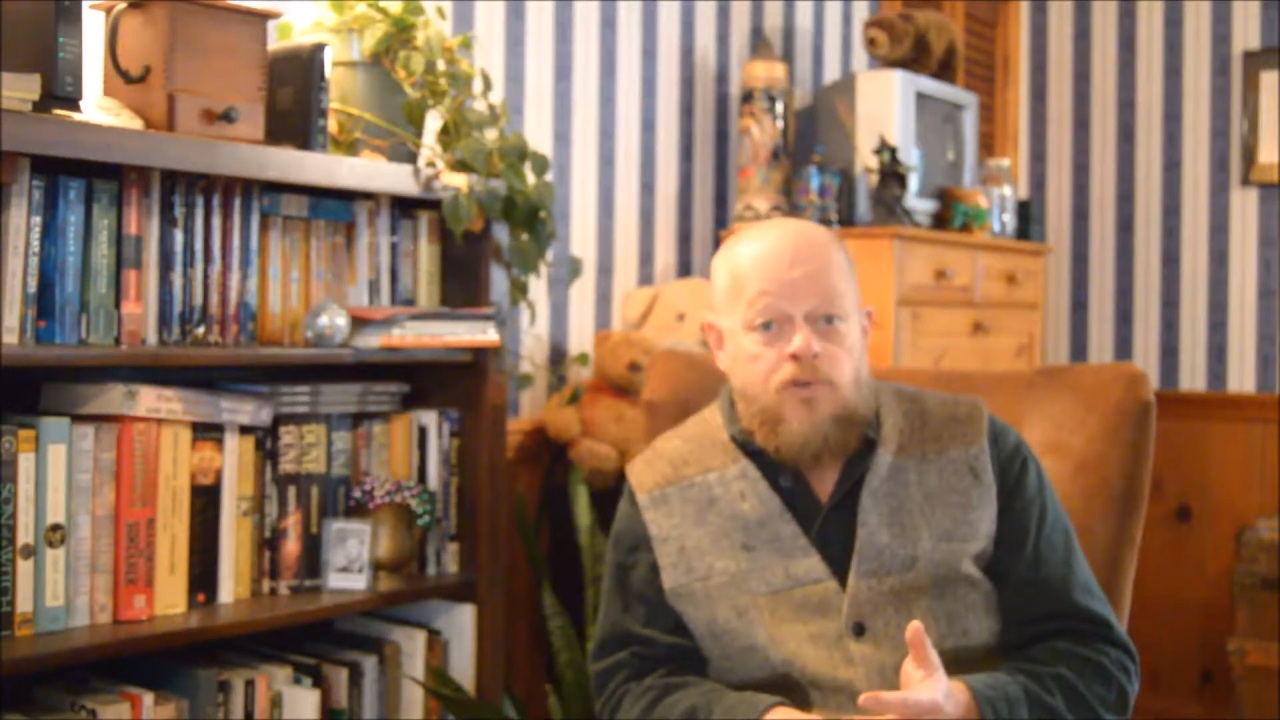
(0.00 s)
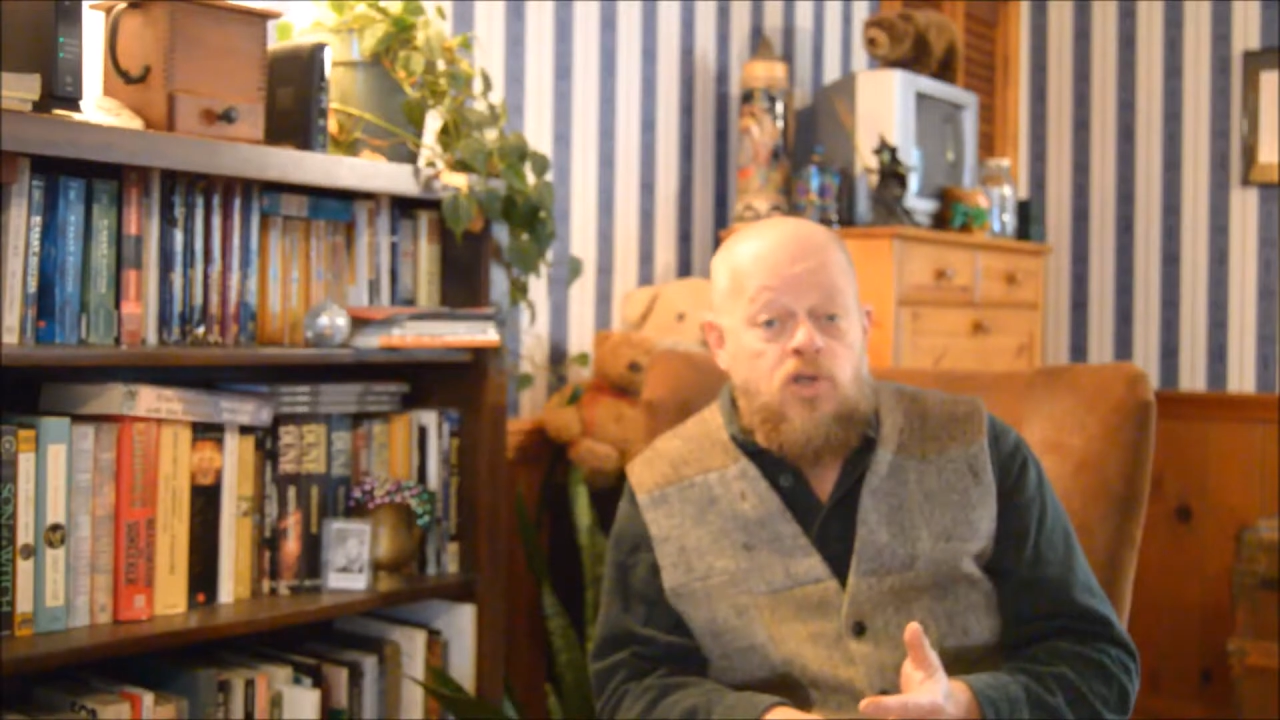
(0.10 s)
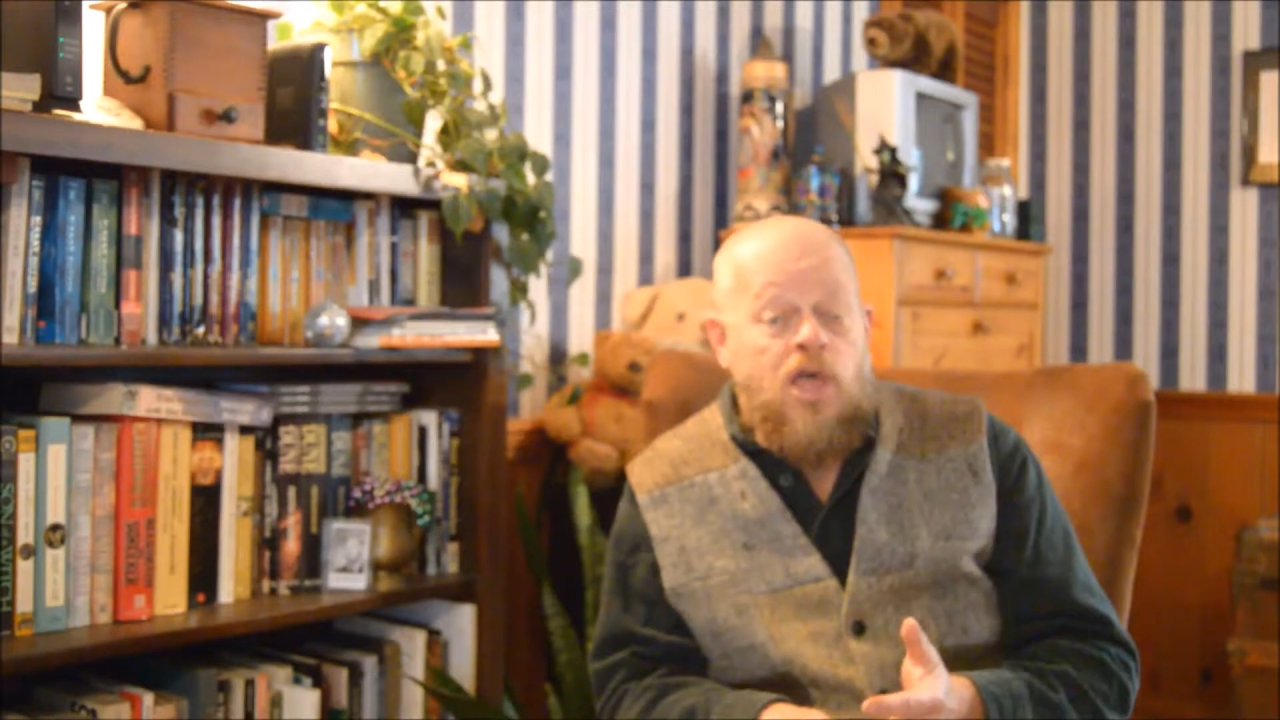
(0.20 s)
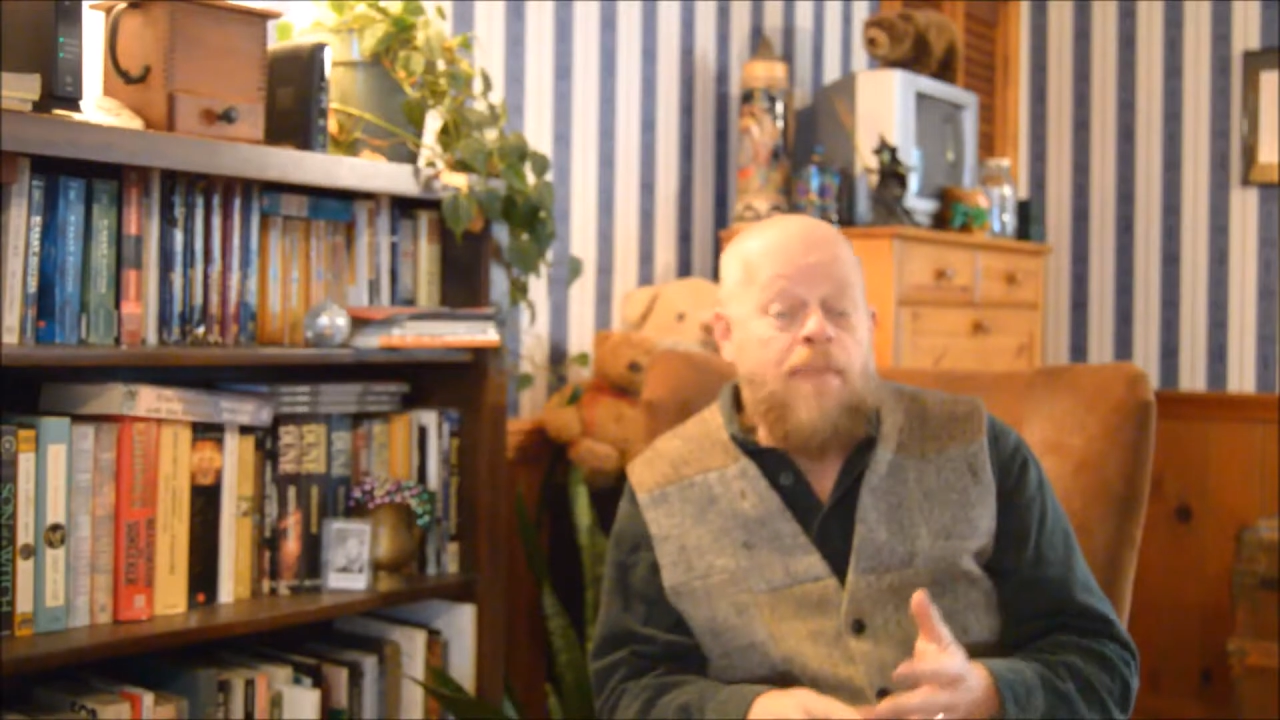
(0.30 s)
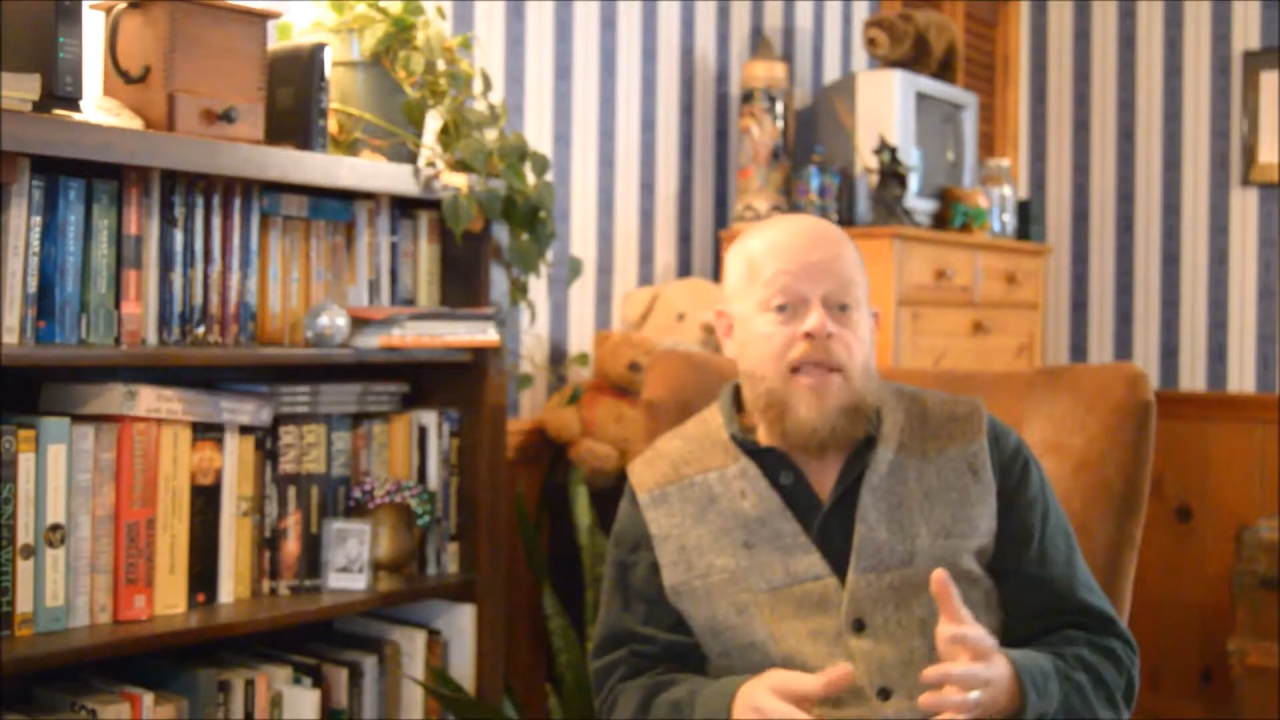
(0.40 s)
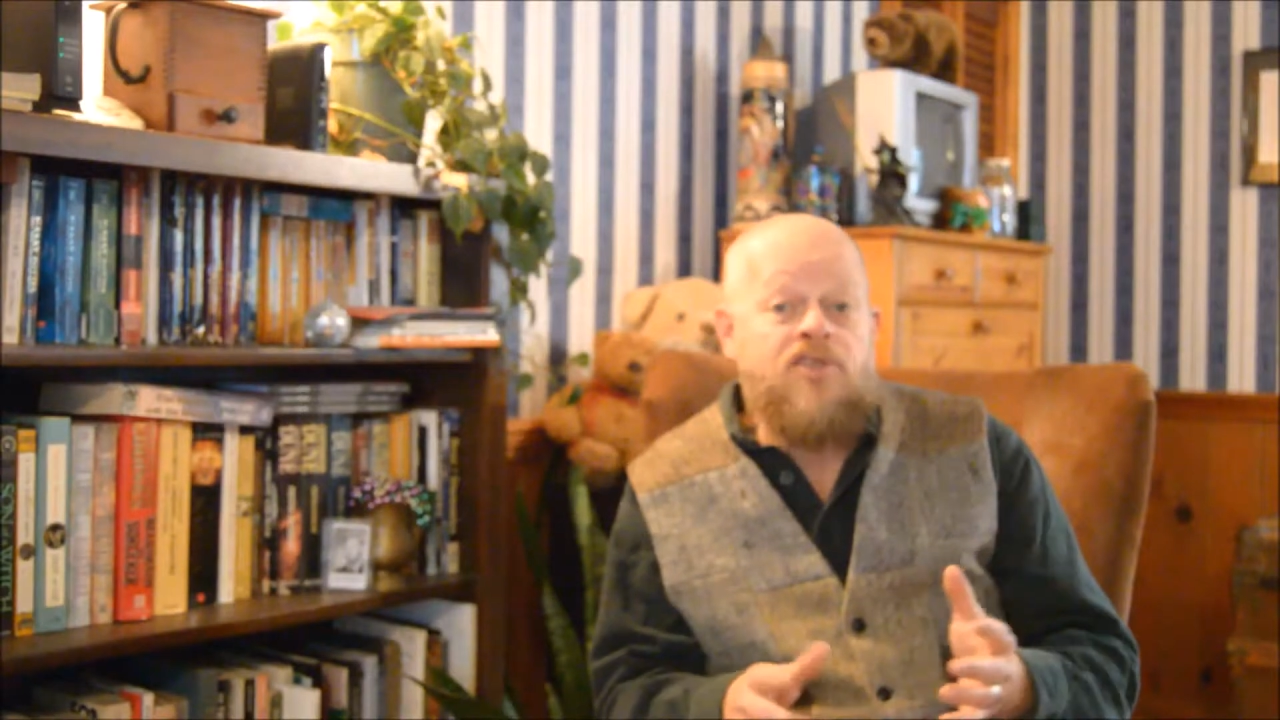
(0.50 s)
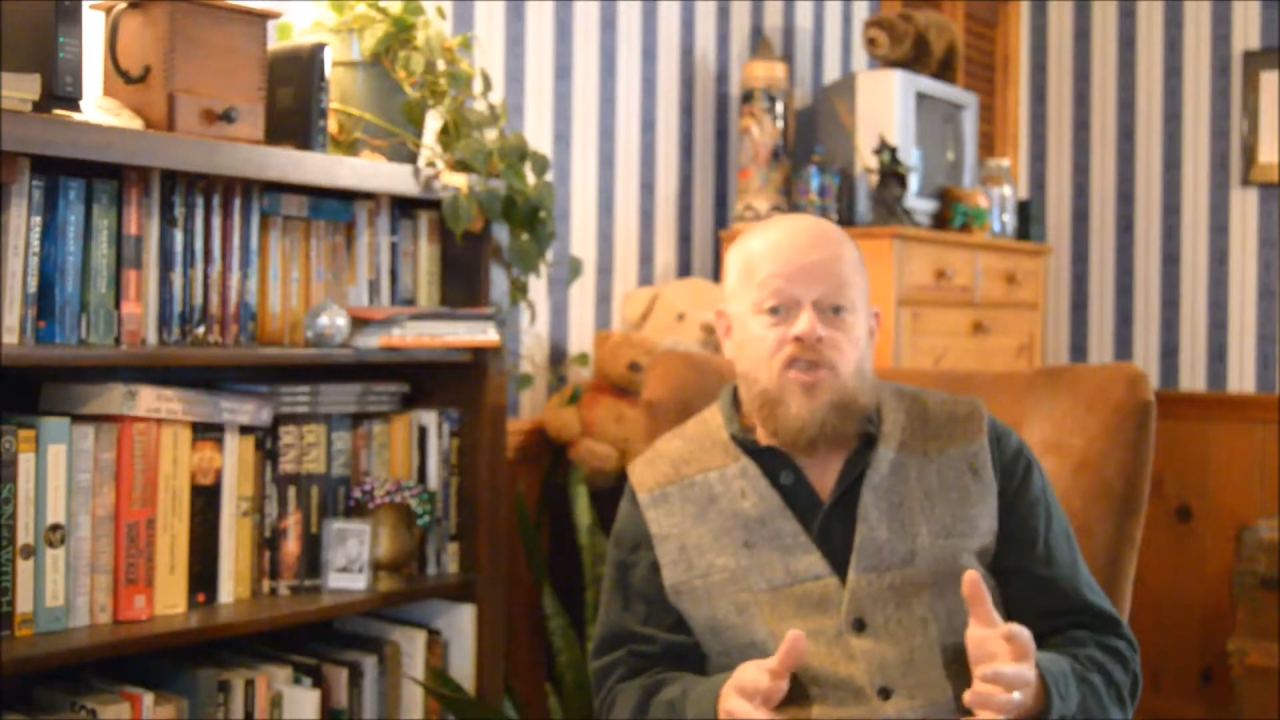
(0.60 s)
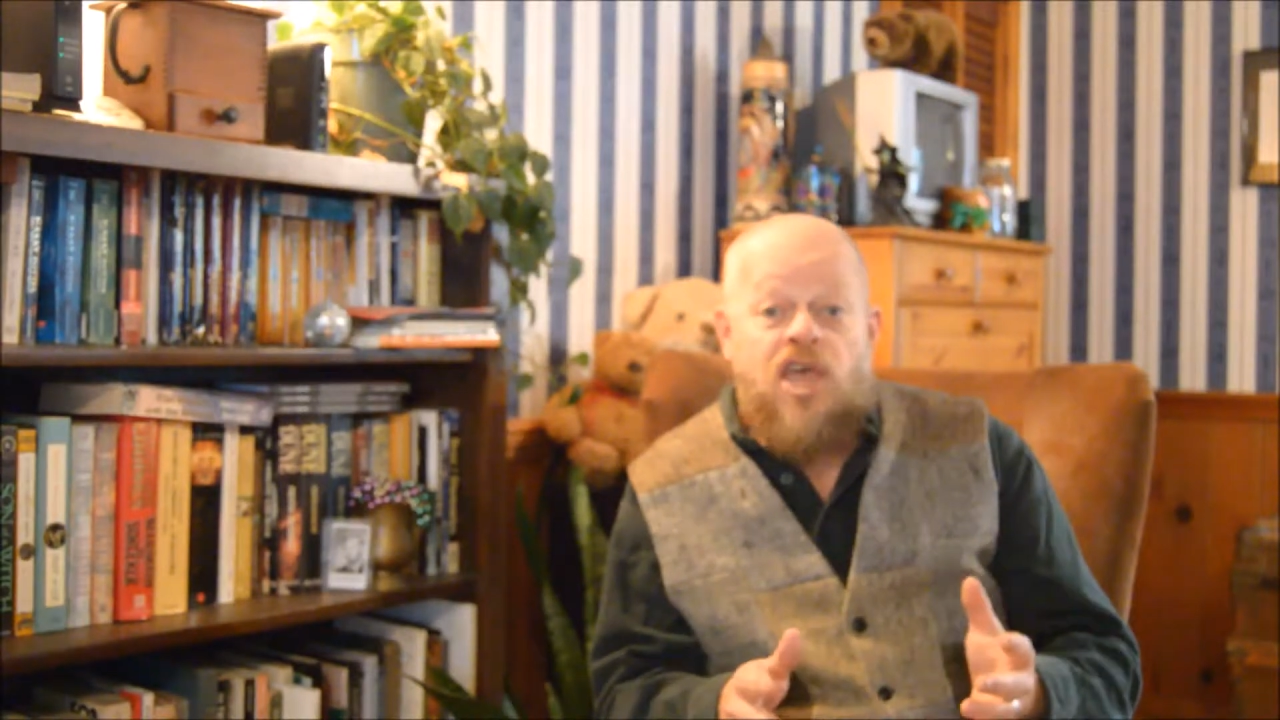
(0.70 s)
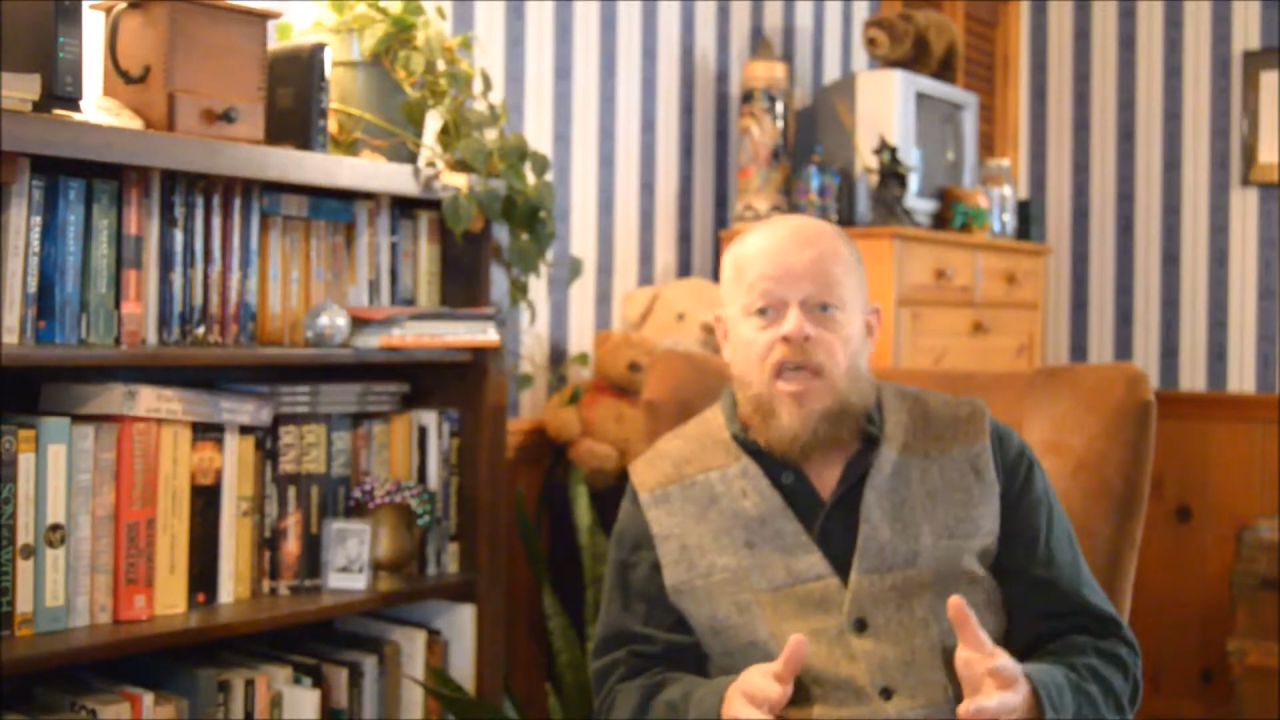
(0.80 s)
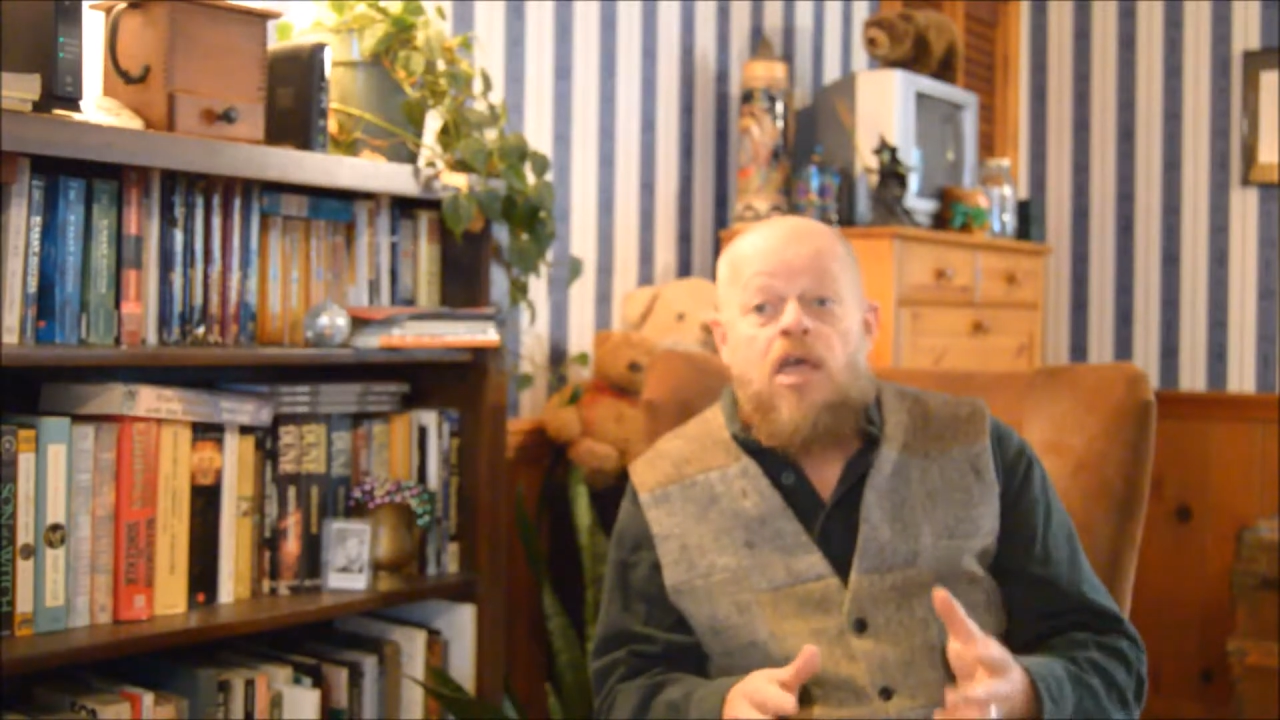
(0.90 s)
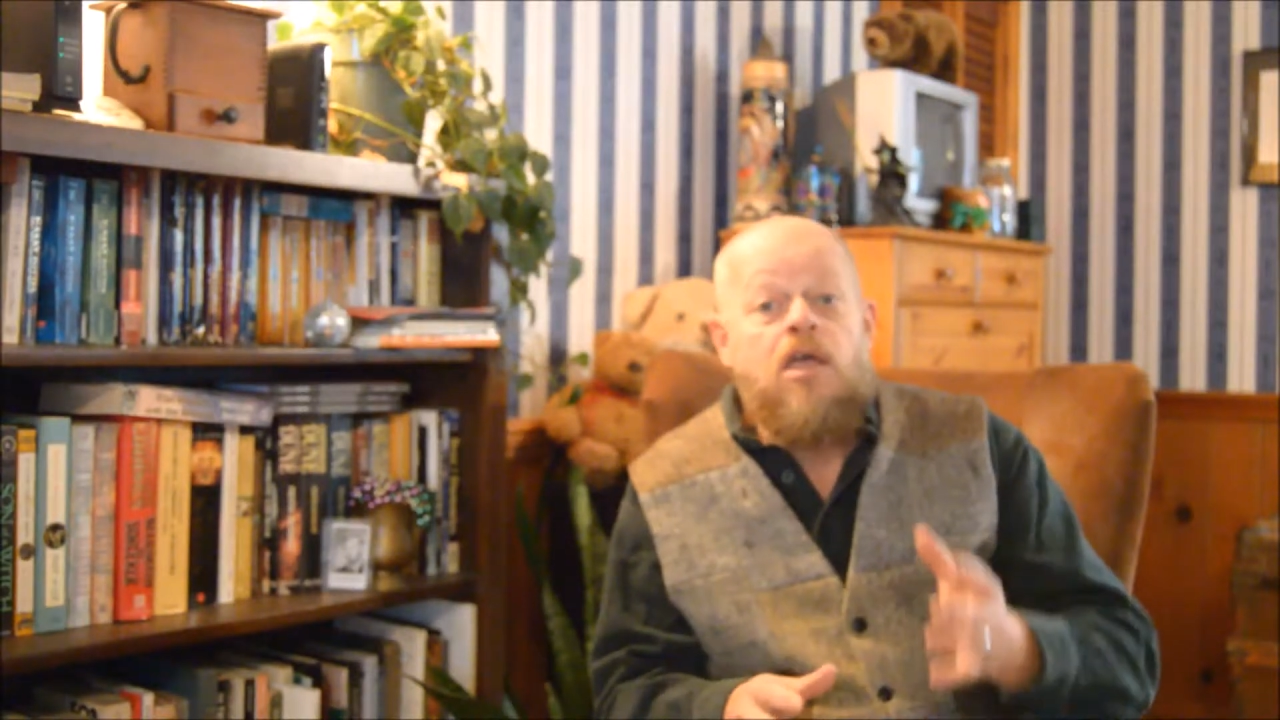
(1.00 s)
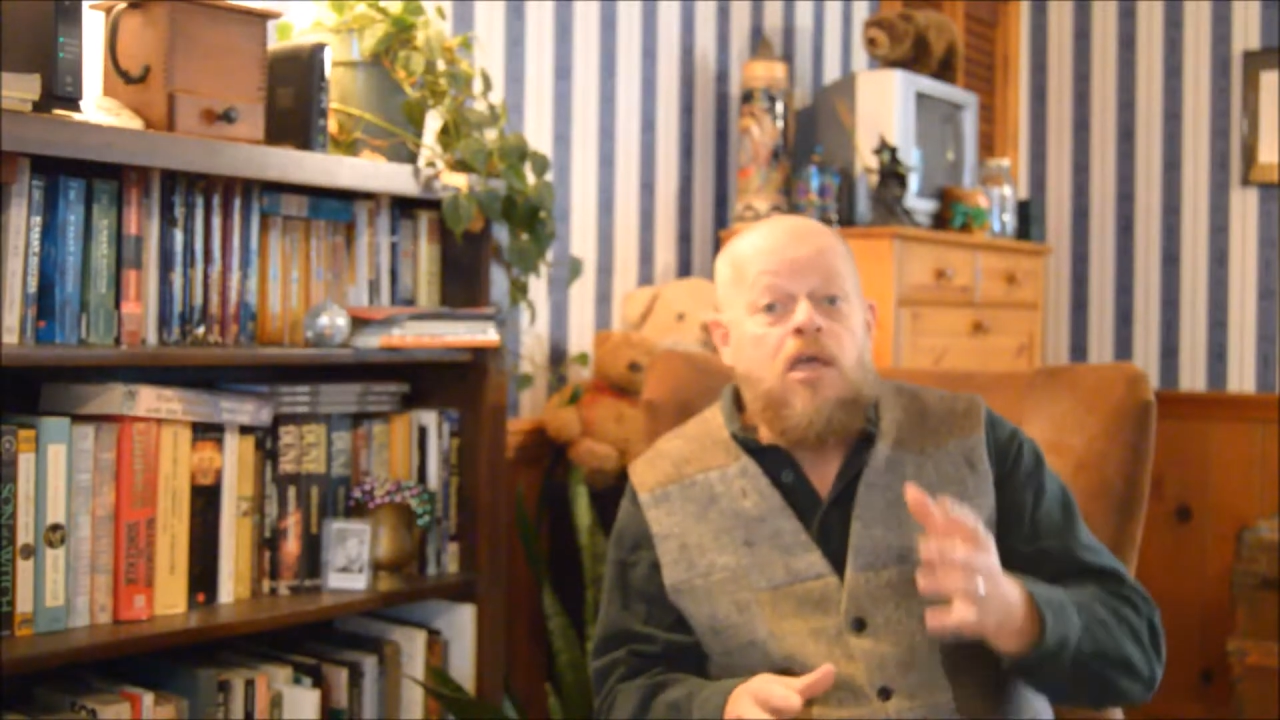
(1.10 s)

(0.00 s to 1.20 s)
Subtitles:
So they might say